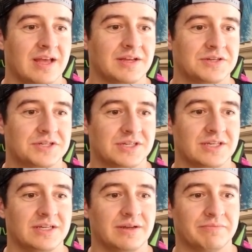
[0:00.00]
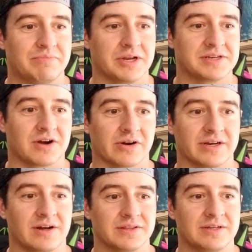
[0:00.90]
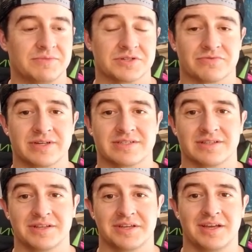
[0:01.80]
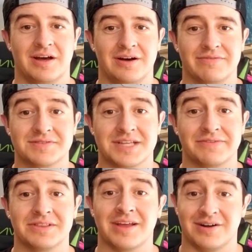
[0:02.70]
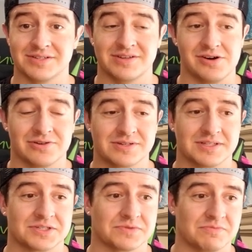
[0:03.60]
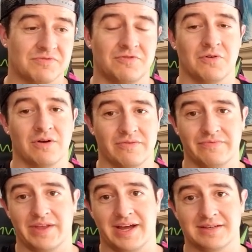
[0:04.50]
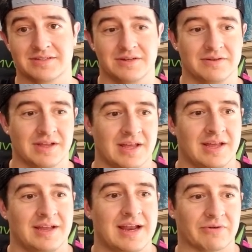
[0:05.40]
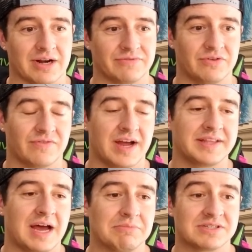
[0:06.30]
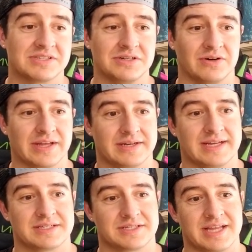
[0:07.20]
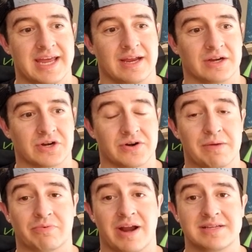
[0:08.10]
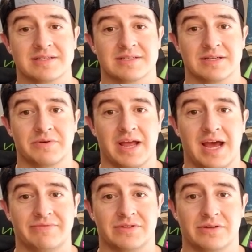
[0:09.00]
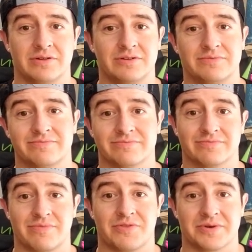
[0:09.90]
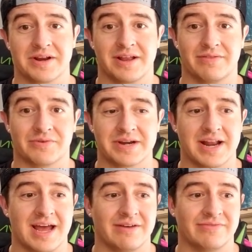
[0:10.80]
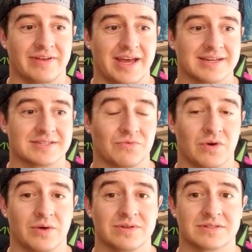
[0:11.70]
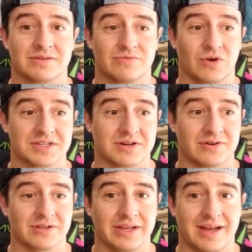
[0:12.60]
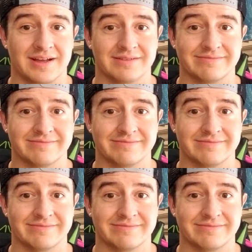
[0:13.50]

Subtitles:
She put a target on them just recently of $7,000, and this was before that. So now we're gonna have to divide that, but still, that's saying at current prices, it would have to 3.5x what it's currently at.